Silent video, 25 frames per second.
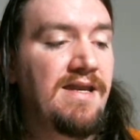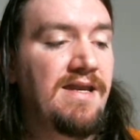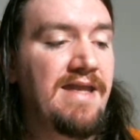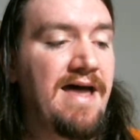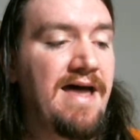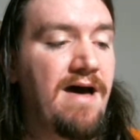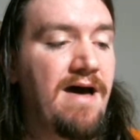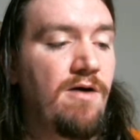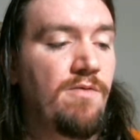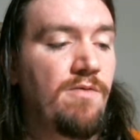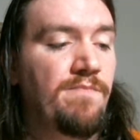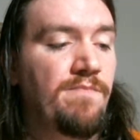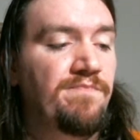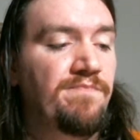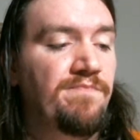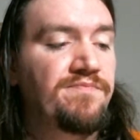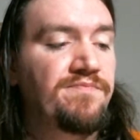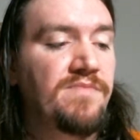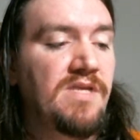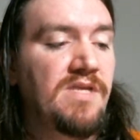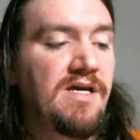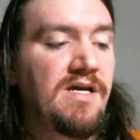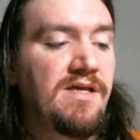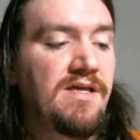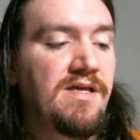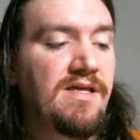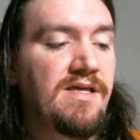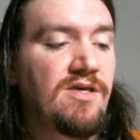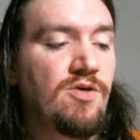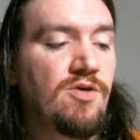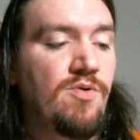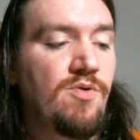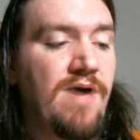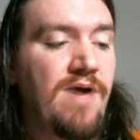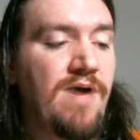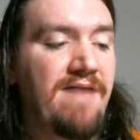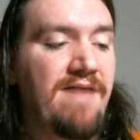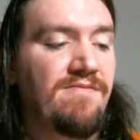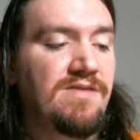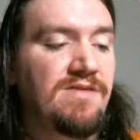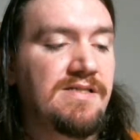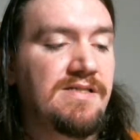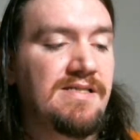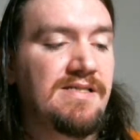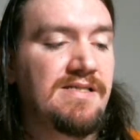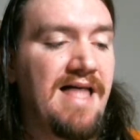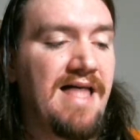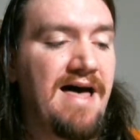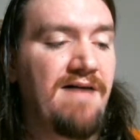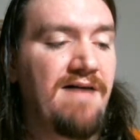Now, you have a
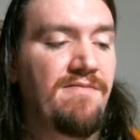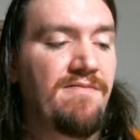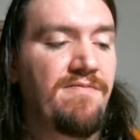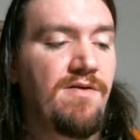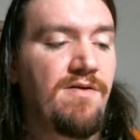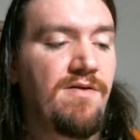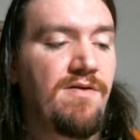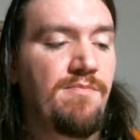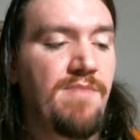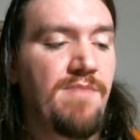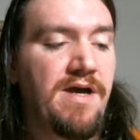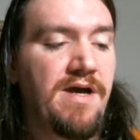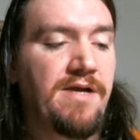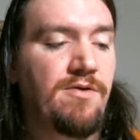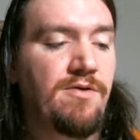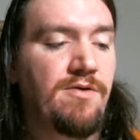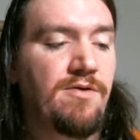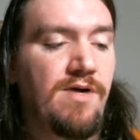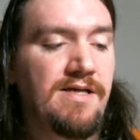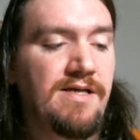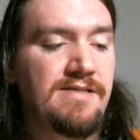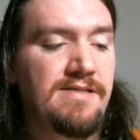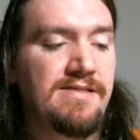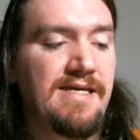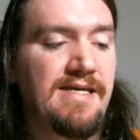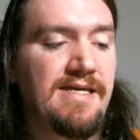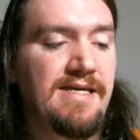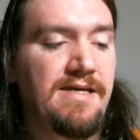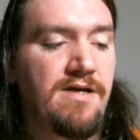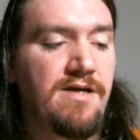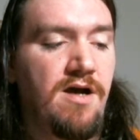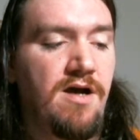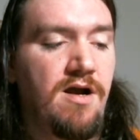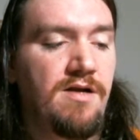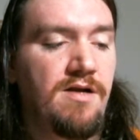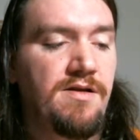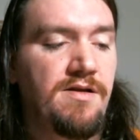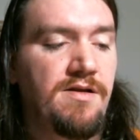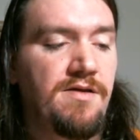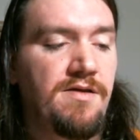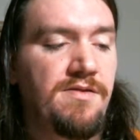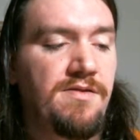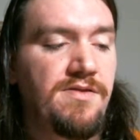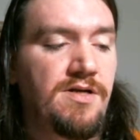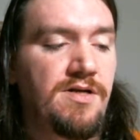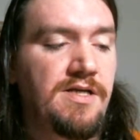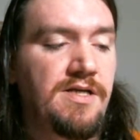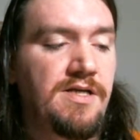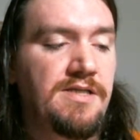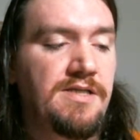slot for a micro SD card.
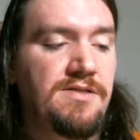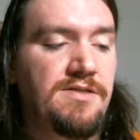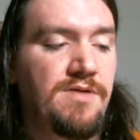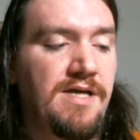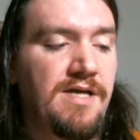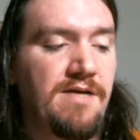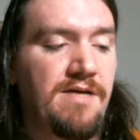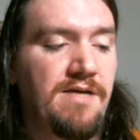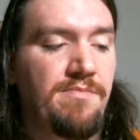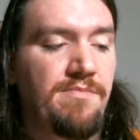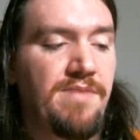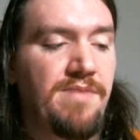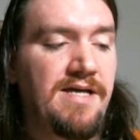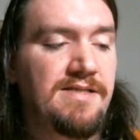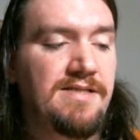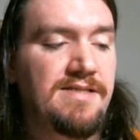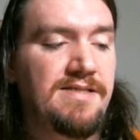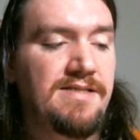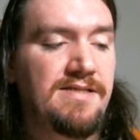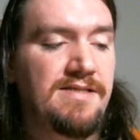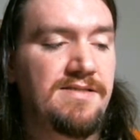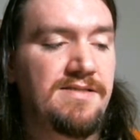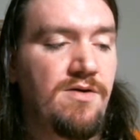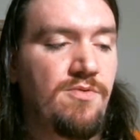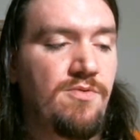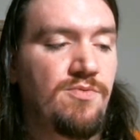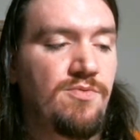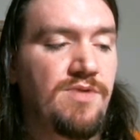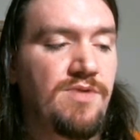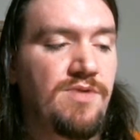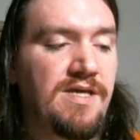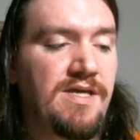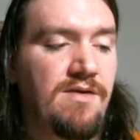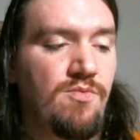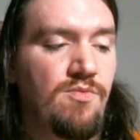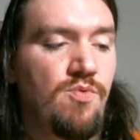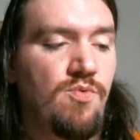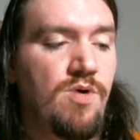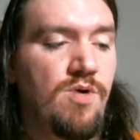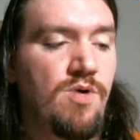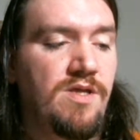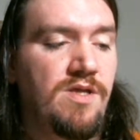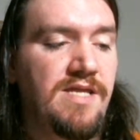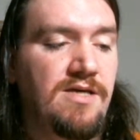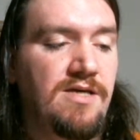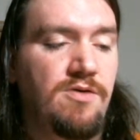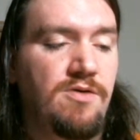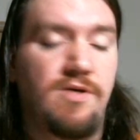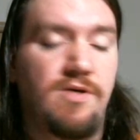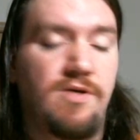32 gigabytes is the only
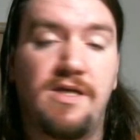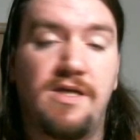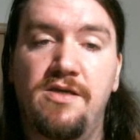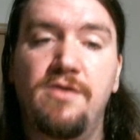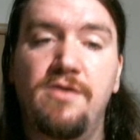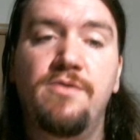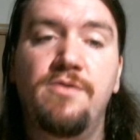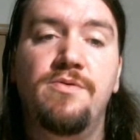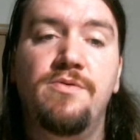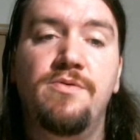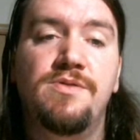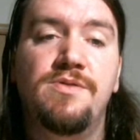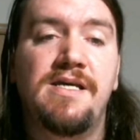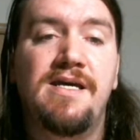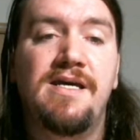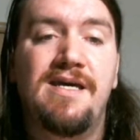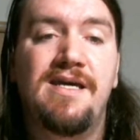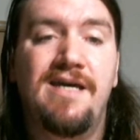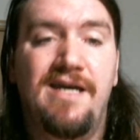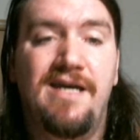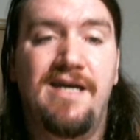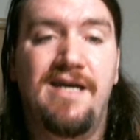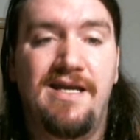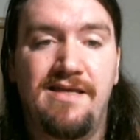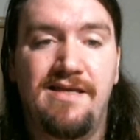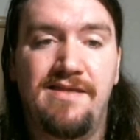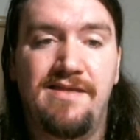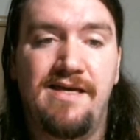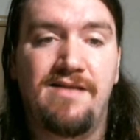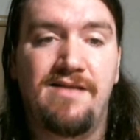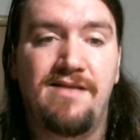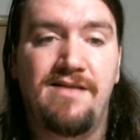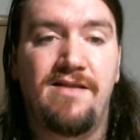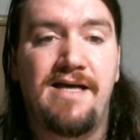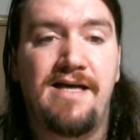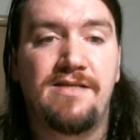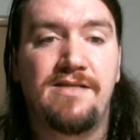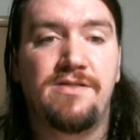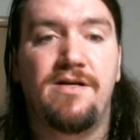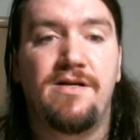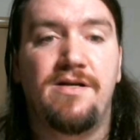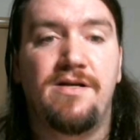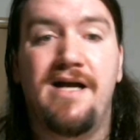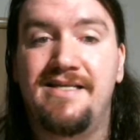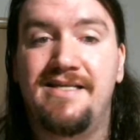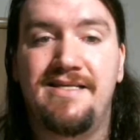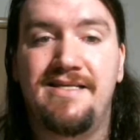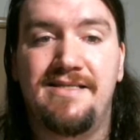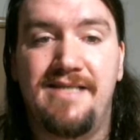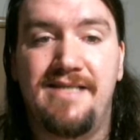one that you can use. Anything less
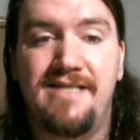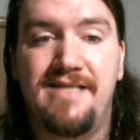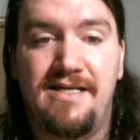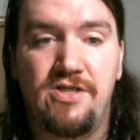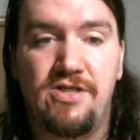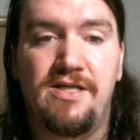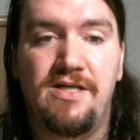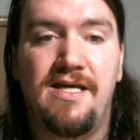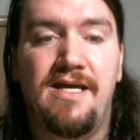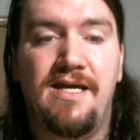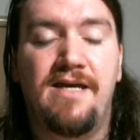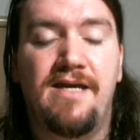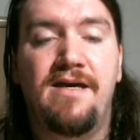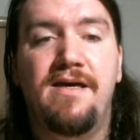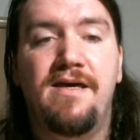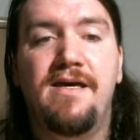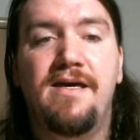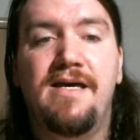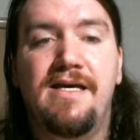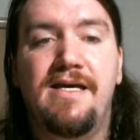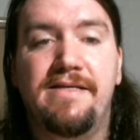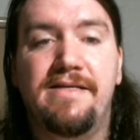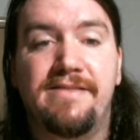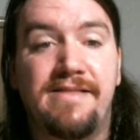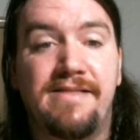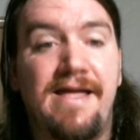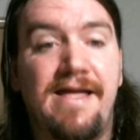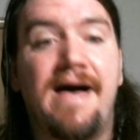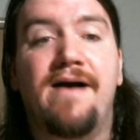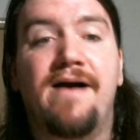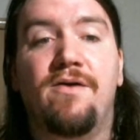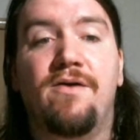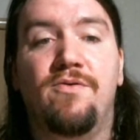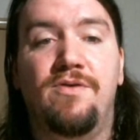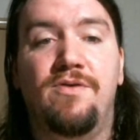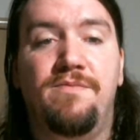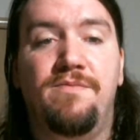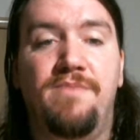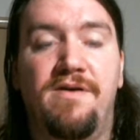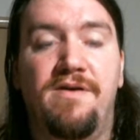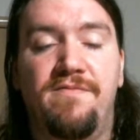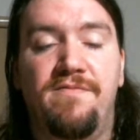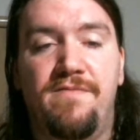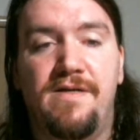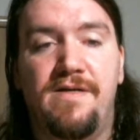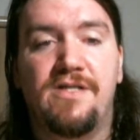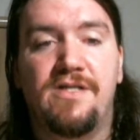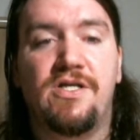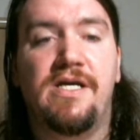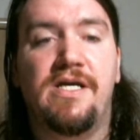or SSHD is not going to be
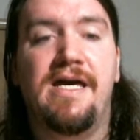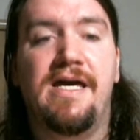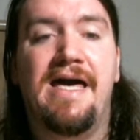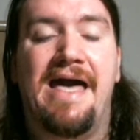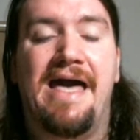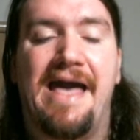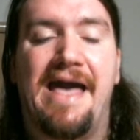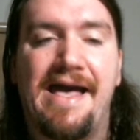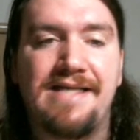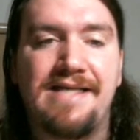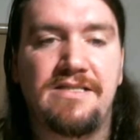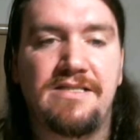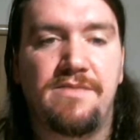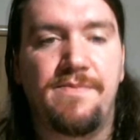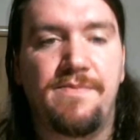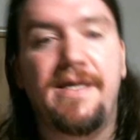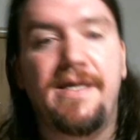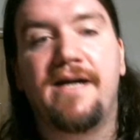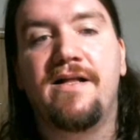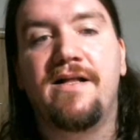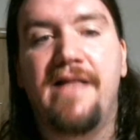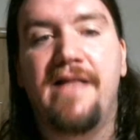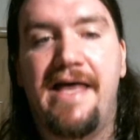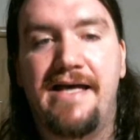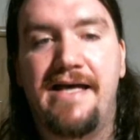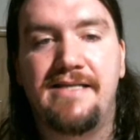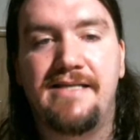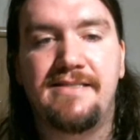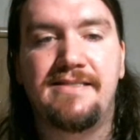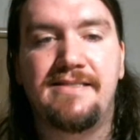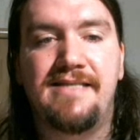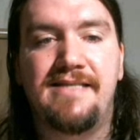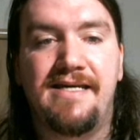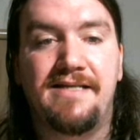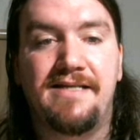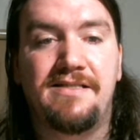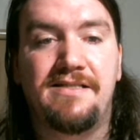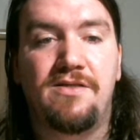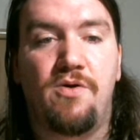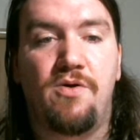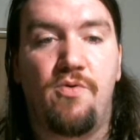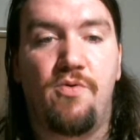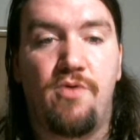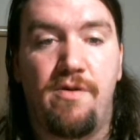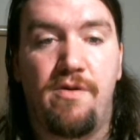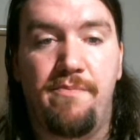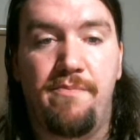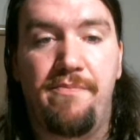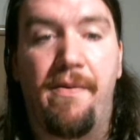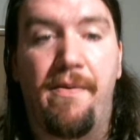efficient. It has to be a class 6
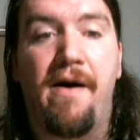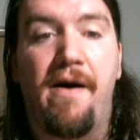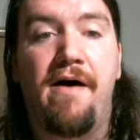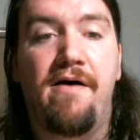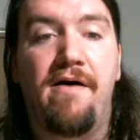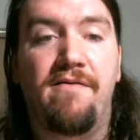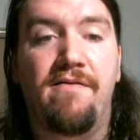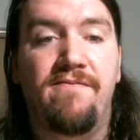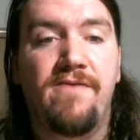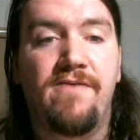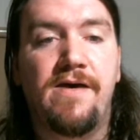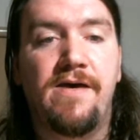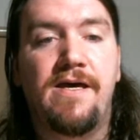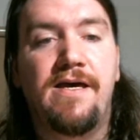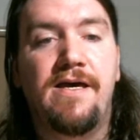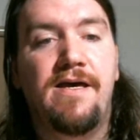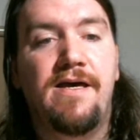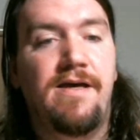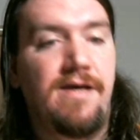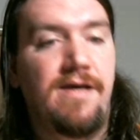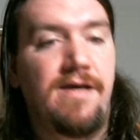or above.